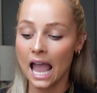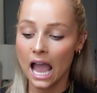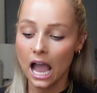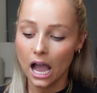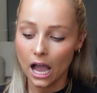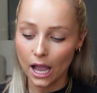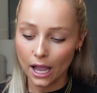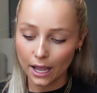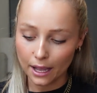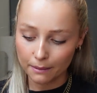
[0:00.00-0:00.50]

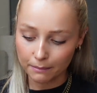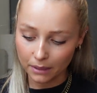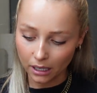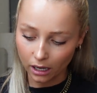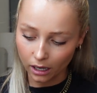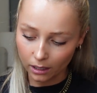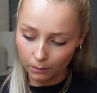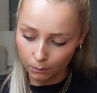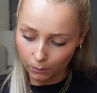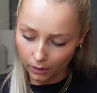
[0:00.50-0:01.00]

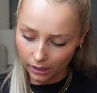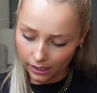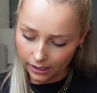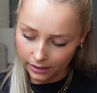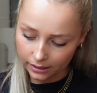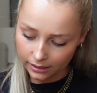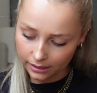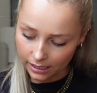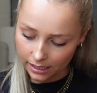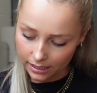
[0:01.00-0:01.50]
I'm
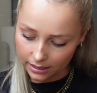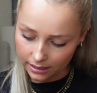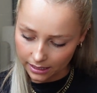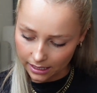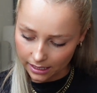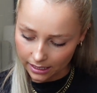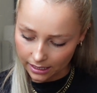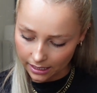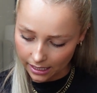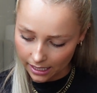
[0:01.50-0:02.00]
wearing this
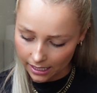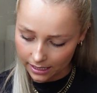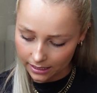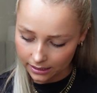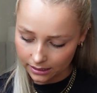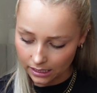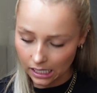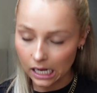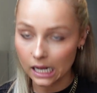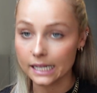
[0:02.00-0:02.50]
in a
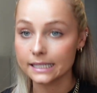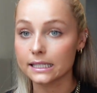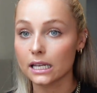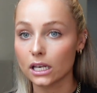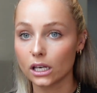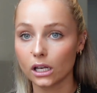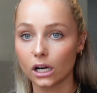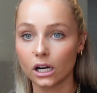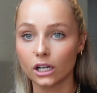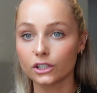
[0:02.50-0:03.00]
size
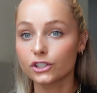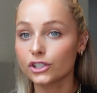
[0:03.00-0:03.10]
large,